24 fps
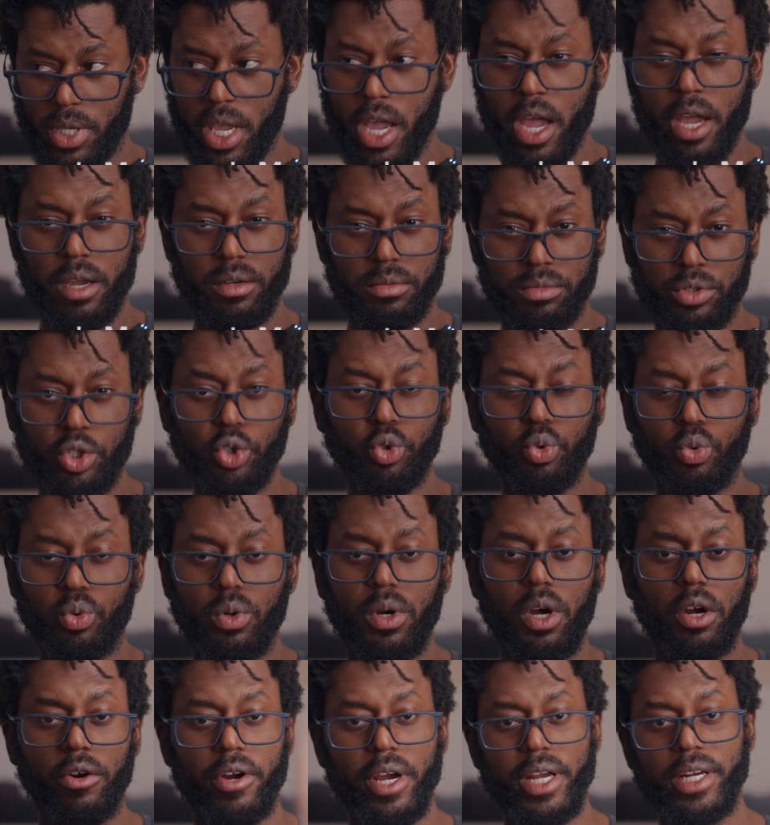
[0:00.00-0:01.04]
yeah, two
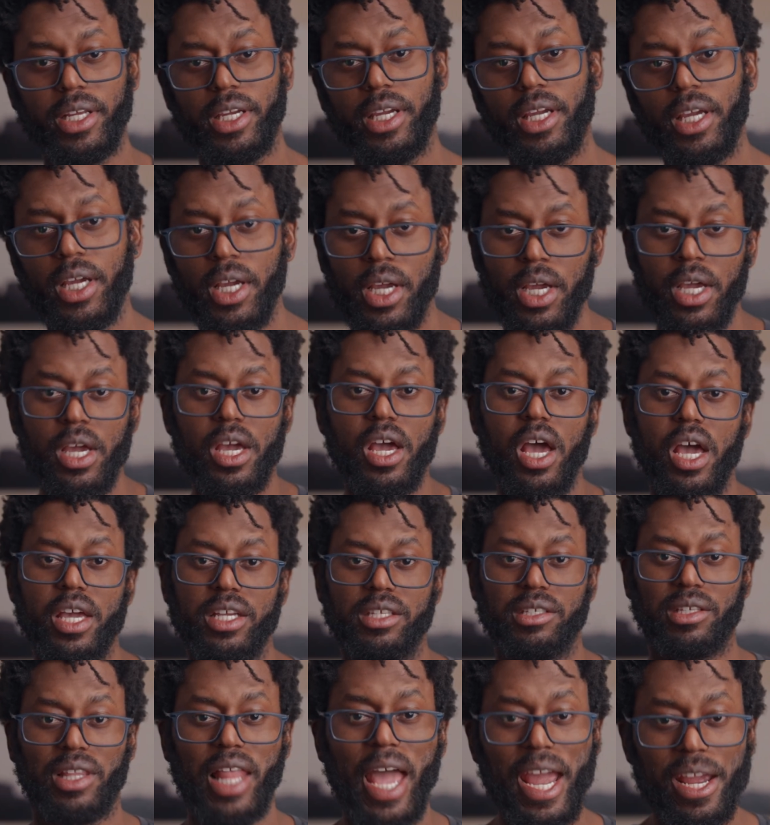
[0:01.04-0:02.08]
already.
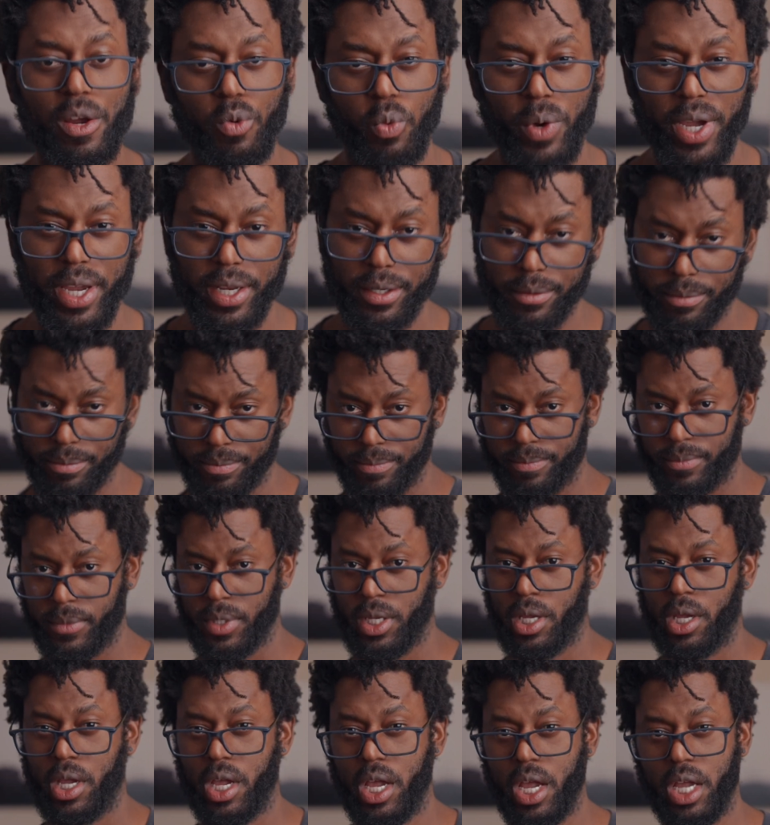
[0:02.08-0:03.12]
It's lightweight,
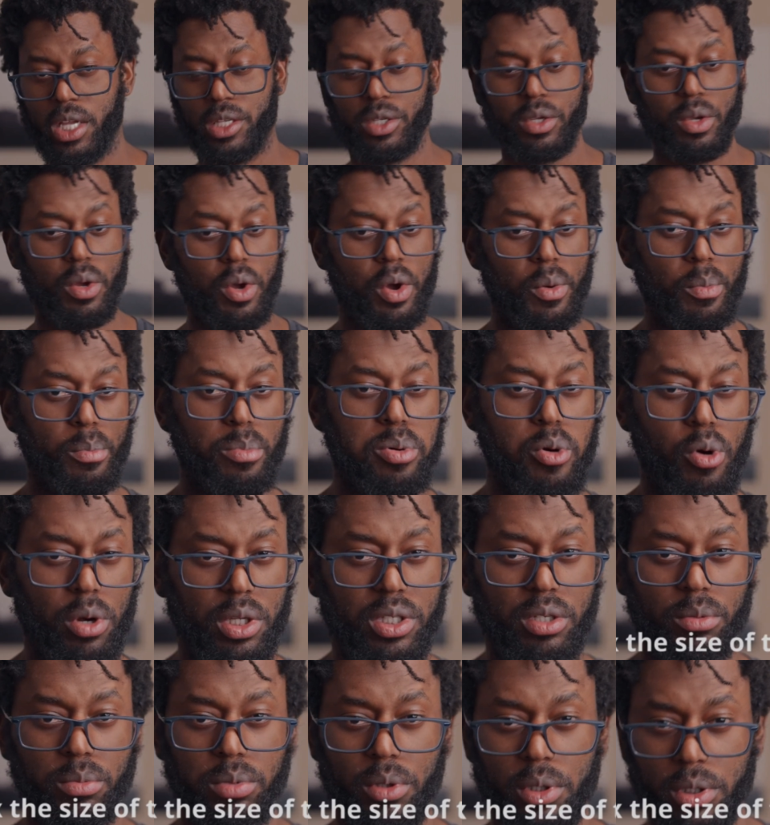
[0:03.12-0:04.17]
it's
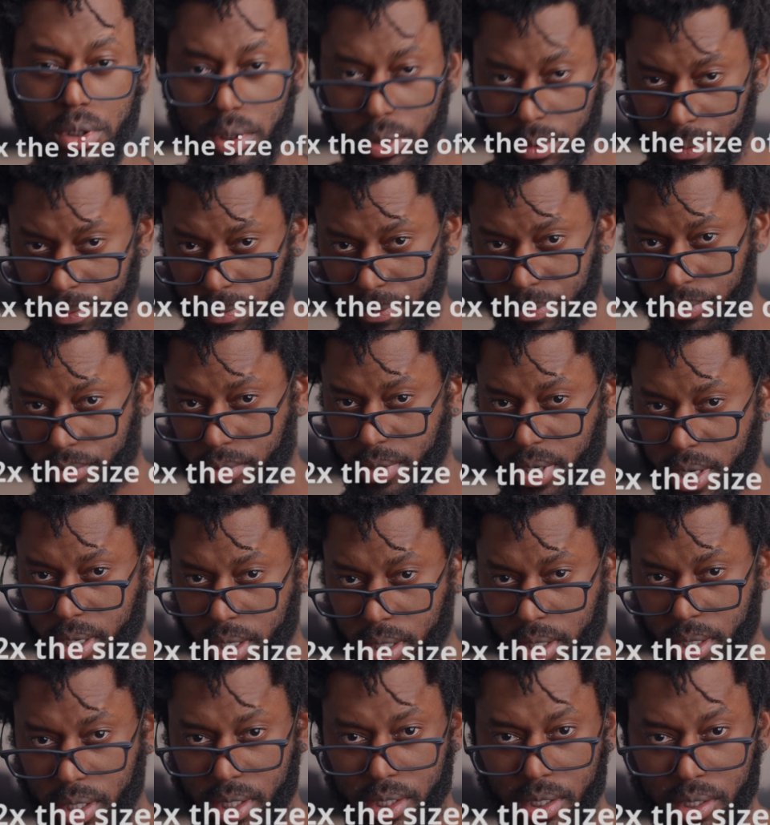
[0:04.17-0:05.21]
portable,
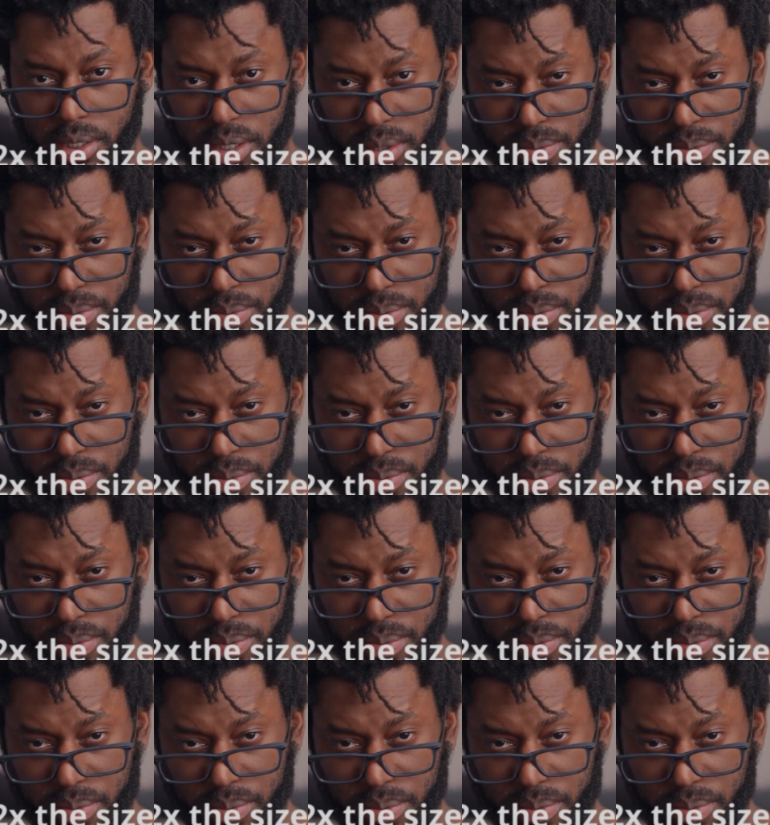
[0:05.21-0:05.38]
right? It's